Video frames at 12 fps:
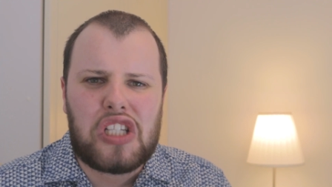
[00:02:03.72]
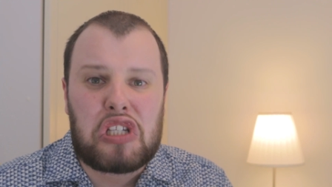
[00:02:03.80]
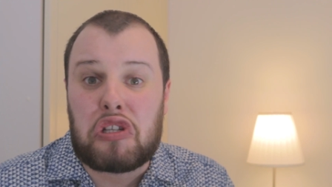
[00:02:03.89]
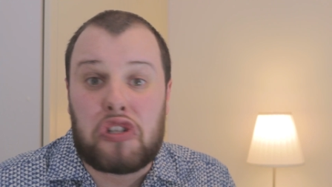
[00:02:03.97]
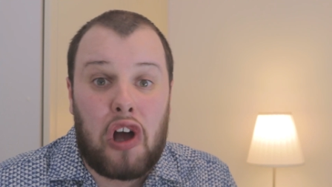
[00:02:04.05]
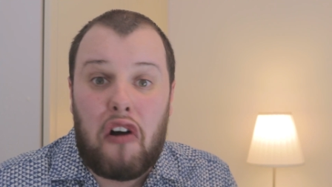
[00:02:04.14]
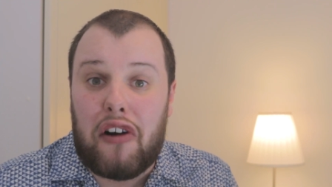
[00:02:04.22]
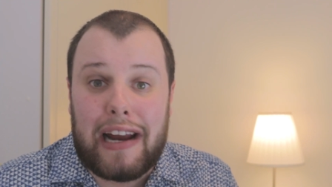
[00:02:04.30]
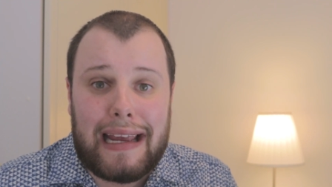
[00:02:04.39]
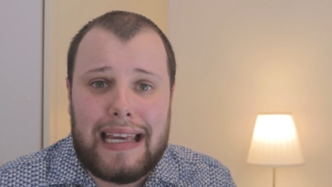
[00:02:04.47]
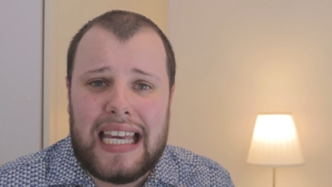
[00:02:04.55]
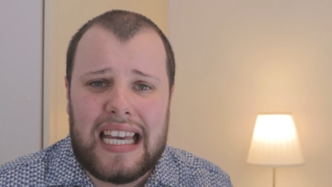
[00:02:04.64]

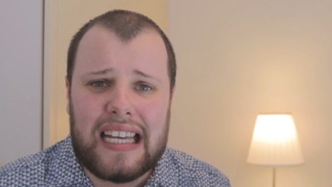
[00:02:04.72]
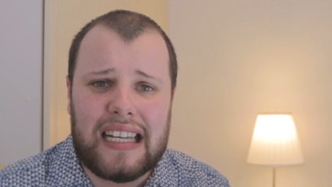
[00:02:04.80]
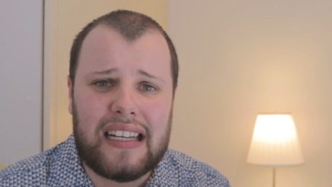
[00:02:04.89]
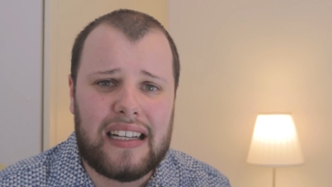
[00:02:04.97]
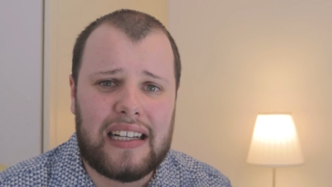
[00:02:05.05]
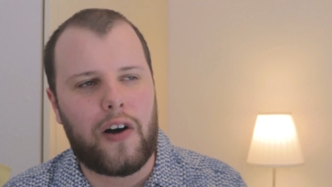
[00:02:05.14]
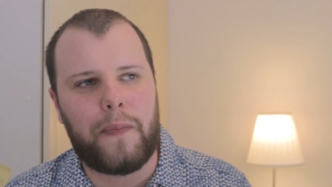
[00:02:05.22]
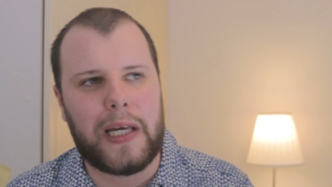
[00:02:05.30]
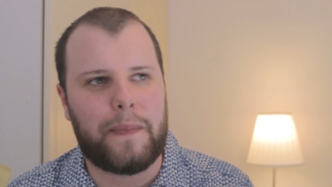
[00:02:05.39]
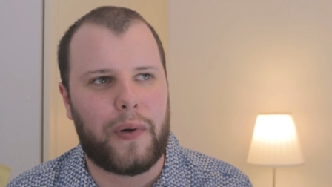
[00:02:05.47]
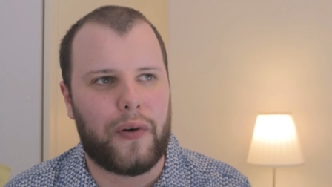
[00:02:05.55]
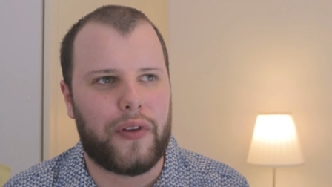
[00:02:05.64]
Sorry. You don't get to tell
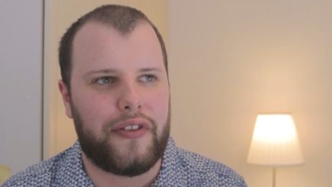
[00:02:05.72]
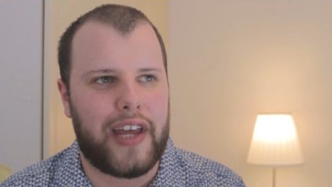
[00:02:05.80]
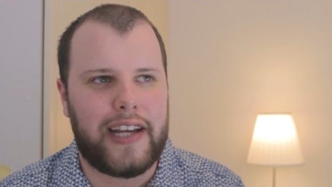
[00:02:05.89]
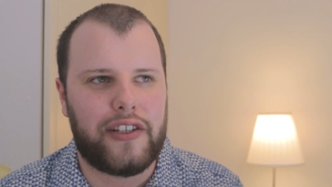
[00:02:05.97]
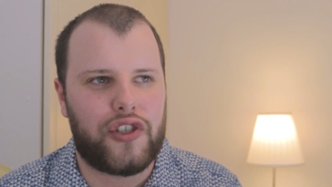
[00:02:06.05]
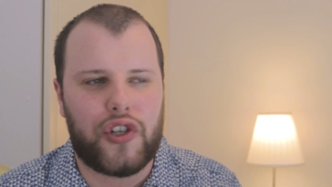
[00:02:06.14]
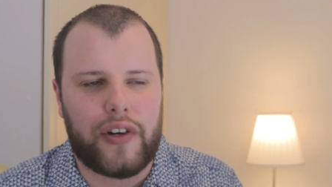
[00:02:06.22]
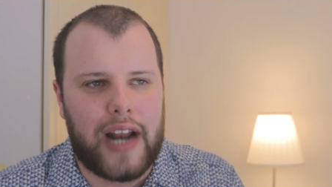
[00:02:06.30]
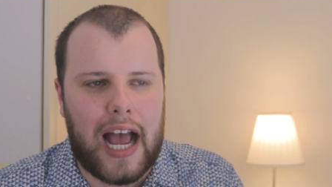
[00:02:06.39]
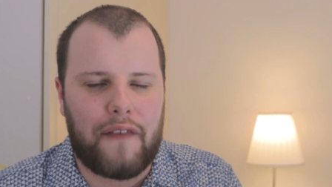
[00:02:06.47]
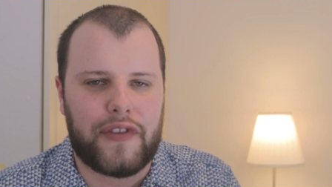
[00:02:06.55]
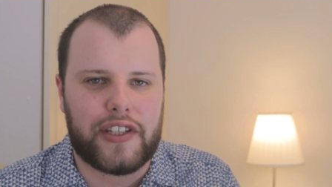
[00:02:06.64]
people that they shouldn't
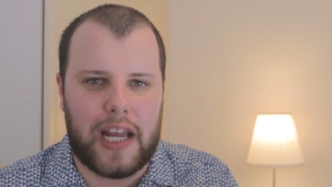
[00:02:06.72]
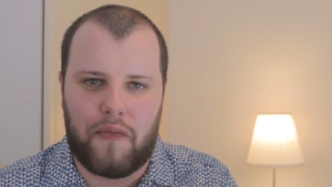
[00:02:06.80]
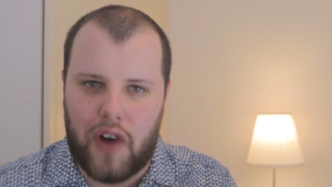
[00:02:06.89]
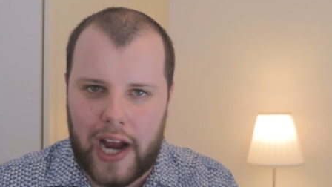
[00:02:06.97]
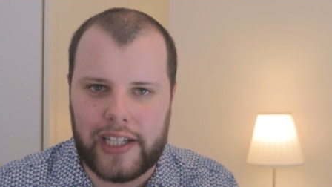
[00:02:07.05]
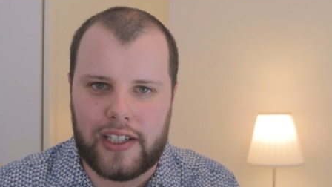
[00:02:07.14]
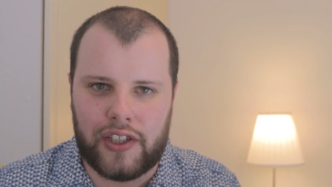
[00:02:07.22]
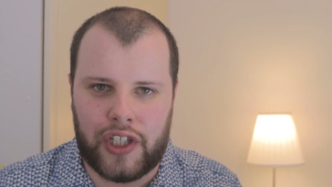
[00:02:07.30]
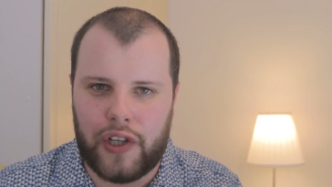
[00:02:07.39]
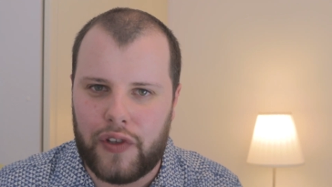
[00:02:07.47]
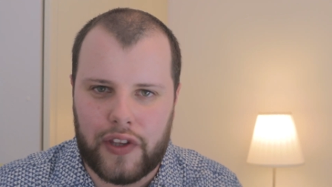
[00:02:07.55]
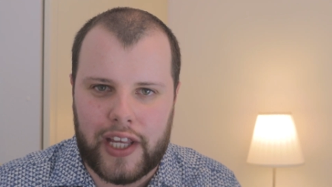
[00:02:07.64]
have the same rights as
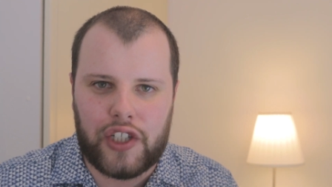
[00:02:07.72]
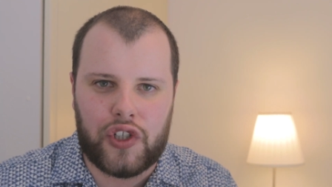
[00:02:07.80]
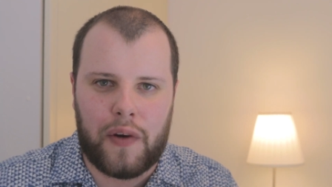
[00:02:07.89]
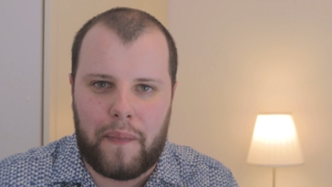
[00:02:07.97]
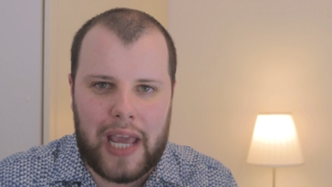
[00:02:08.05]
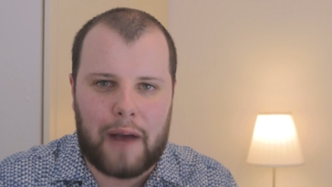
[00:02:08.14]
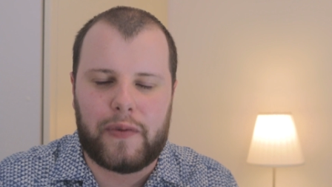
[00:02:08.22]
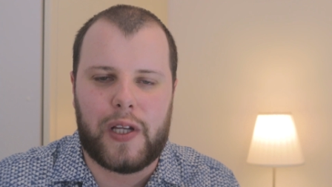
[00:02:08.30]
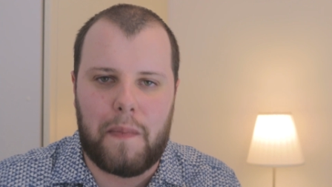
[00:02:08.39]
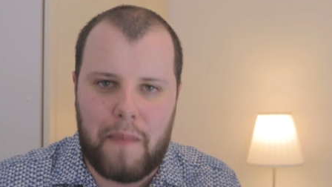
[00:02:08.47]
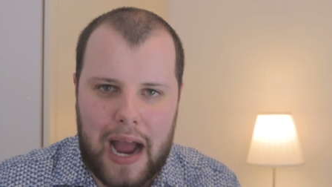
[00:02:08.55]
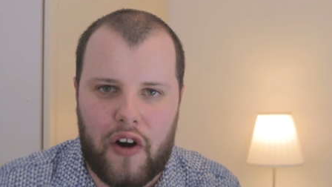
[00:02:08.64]
you, that they shouldn't be able
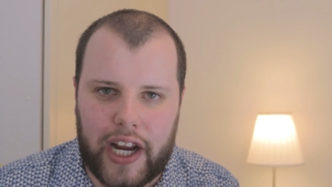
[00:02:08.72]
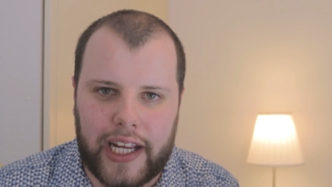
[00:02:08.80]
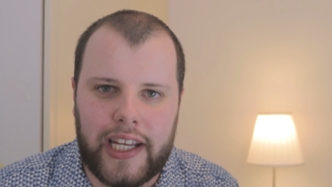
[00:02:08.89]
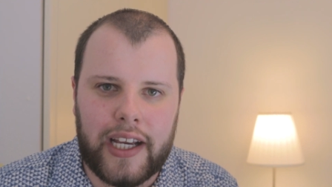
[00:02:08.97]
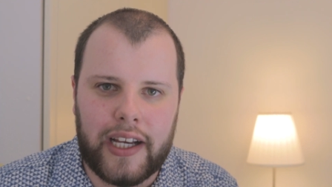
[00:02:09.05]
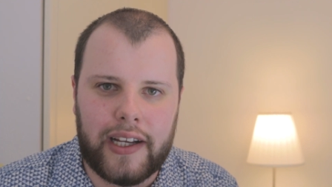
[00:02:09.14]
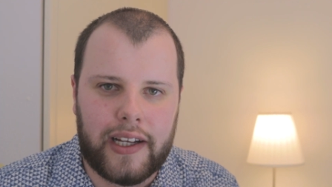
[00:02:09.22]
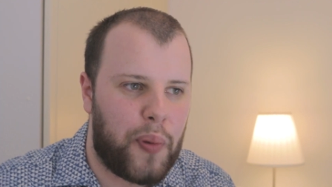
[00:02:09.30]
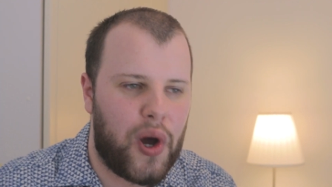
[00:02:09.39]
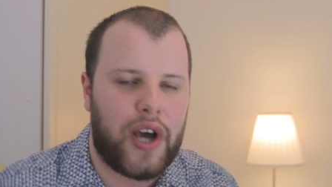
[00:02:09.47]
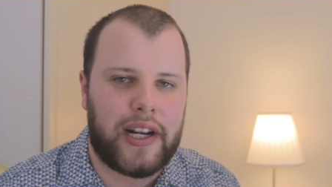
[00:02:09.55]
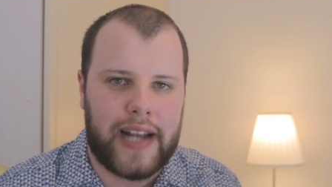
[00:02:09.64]
to marry, and that they'll
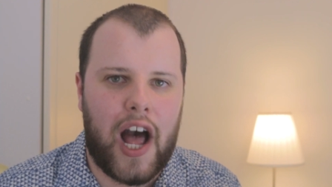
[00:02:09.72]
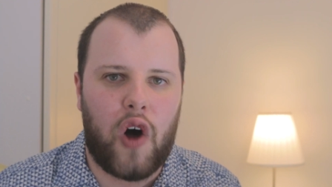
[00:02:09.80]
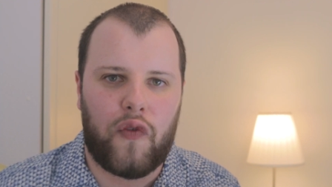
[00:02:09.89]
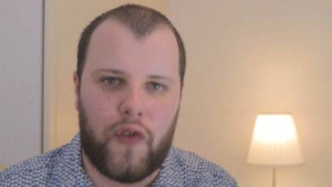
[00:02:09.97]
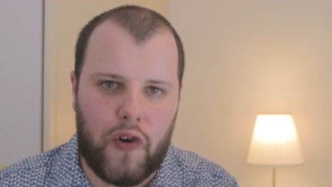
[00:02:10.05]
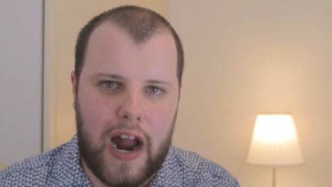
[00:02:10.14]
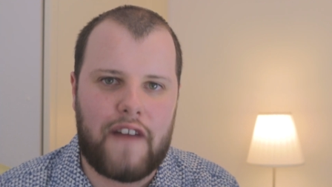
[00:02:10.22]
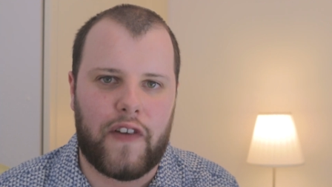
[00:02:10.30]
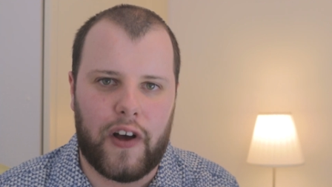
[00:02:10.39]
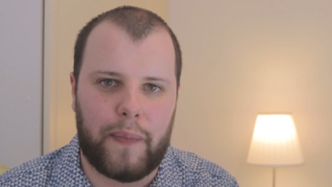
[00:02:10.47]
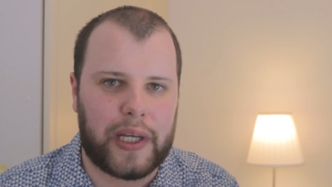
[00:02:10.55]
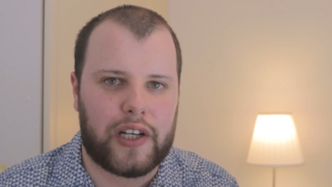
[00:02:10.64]
burn in hell
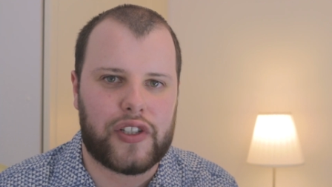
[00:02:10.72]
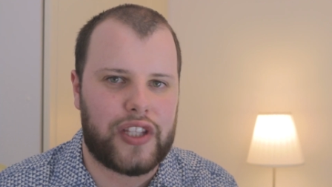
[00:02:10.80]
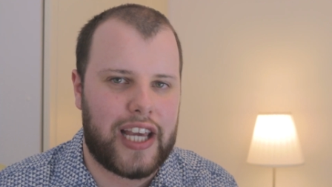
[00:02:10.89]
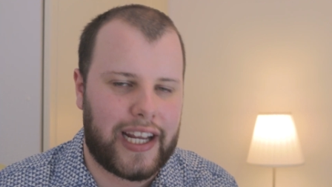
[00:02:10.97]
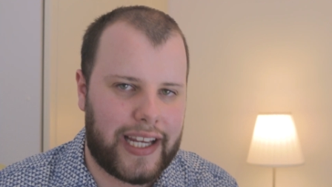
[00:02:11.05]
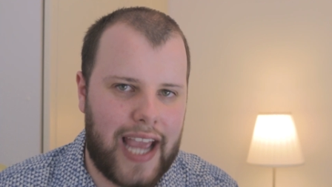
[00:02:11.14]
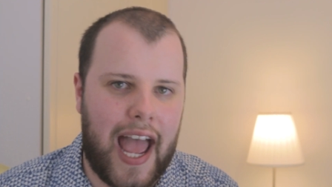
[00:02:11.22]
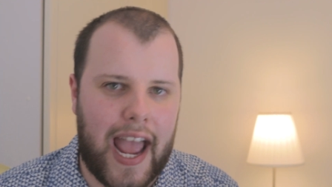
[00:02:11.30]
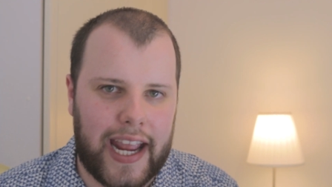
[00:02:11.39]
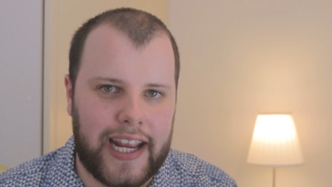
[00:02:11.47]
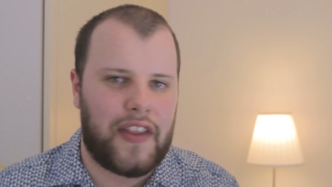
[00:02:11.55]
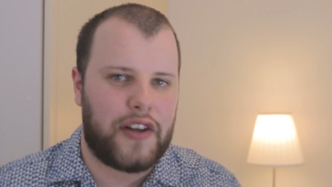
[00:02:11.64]
forever because they're
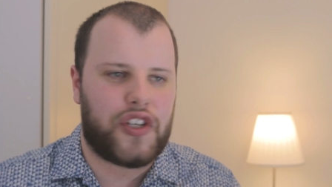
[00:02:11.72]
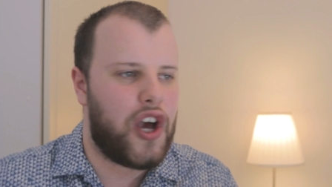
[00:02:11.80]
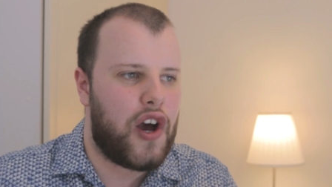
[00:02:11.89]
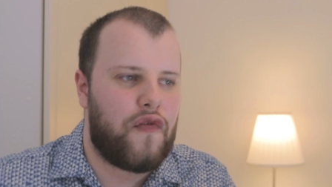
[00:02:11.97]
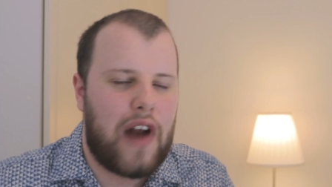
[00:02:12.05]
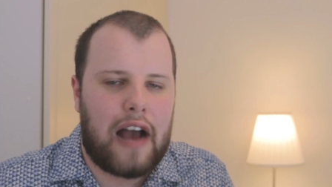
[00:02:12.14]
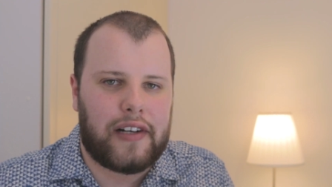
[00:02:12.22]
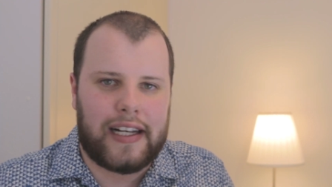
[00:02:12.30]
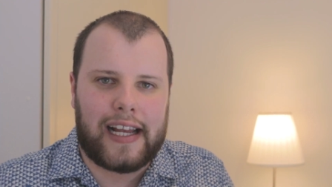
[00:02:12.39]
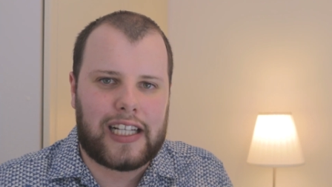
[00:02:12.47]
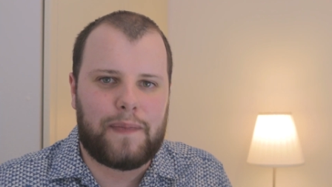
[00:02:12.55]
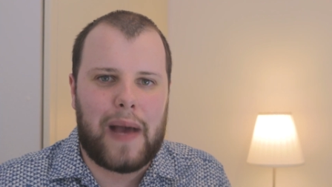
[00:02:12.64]
gay, and then turn around
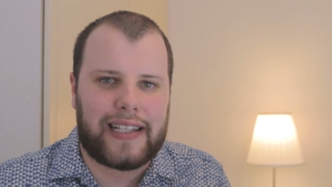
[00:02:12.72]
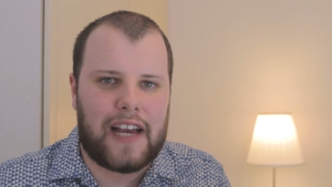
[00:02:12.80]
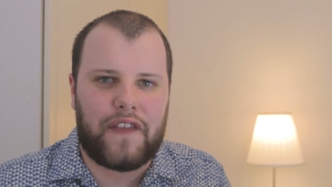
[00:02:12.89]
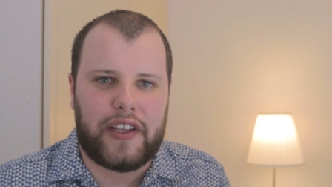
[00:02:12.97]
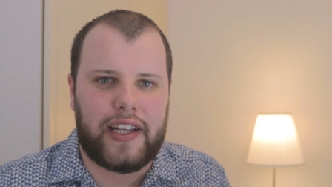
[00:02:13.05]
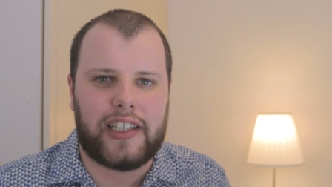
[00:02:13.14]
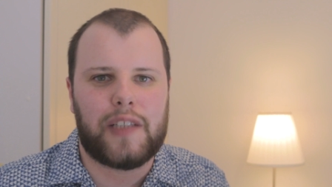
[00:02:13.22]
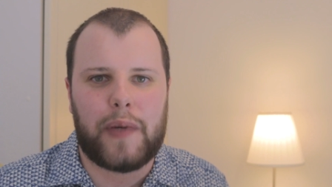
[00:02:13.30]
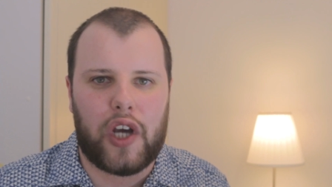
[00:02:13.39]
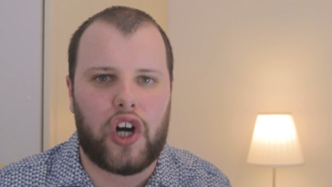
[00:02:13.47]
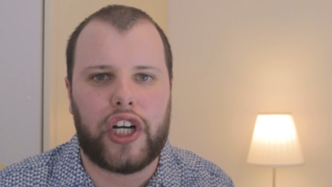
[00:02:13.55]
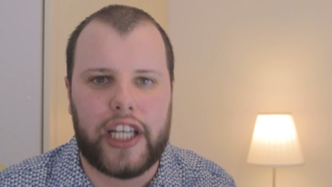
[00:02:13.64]
and expect everything to
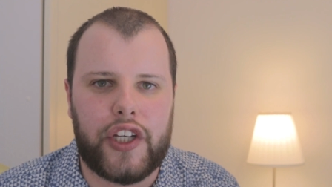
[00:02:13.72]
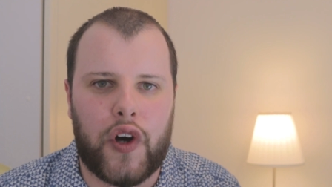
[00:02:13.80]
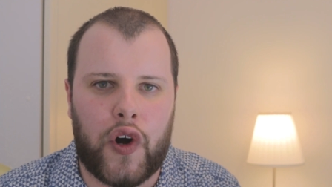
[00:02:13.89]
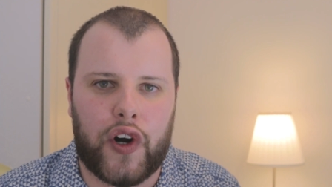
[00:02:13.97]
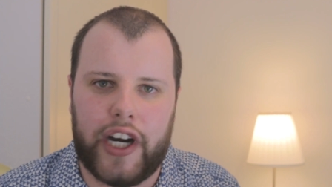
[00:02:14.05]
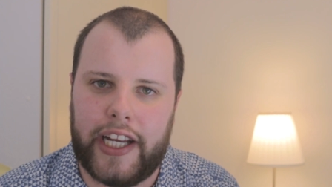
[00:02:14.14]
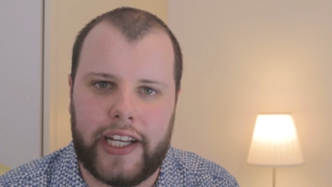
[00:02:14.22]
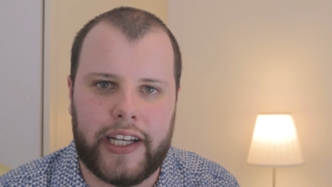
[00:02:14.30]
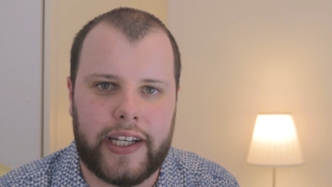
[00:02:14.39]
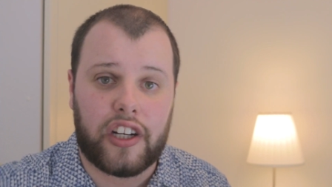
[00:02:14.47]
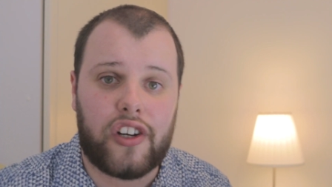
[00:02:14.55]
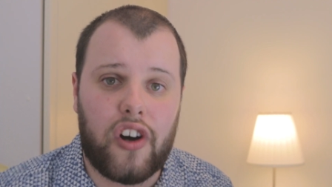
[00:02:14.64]
be hunky dory. So
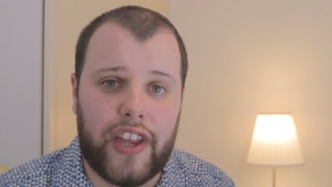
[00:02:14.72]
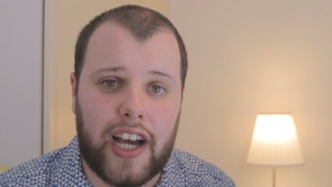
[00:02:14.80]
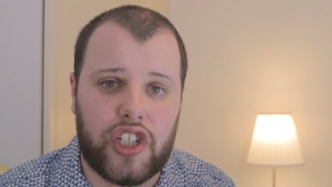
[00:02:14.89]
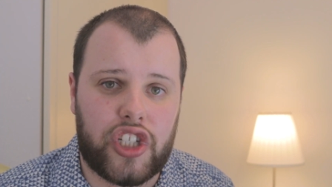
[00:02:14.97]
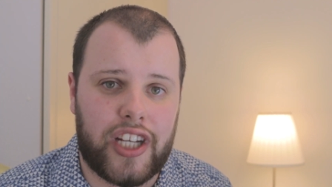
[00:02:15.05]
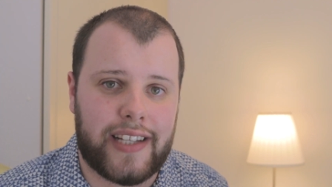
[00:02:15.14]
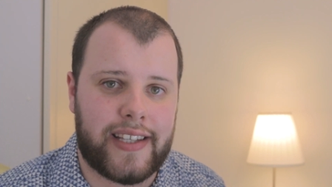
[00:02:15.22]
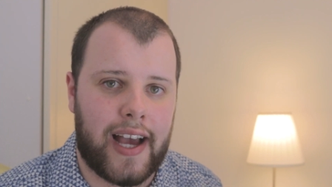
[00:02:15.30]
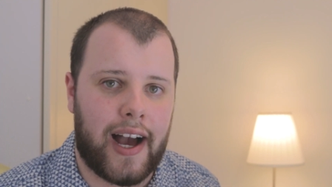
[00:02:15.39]
you can cut that shit